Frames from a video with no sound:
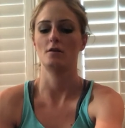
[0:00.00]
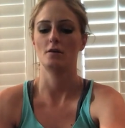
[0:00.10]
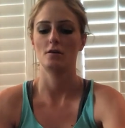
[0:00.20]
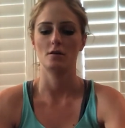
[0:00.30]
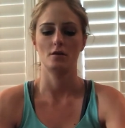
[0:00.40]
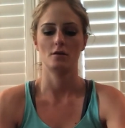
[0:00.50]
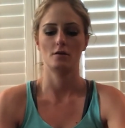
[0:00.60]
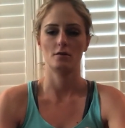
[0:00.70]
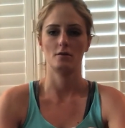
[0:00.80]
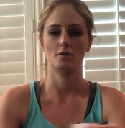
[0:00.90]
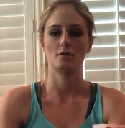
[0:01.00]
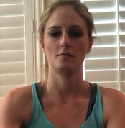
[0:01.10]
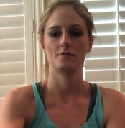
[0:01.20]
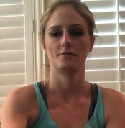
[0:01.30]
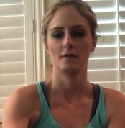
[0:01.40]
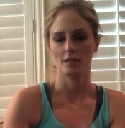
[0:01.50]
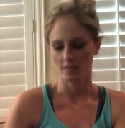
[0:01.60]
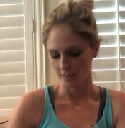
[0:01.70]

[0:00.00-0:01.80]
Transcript: (silence)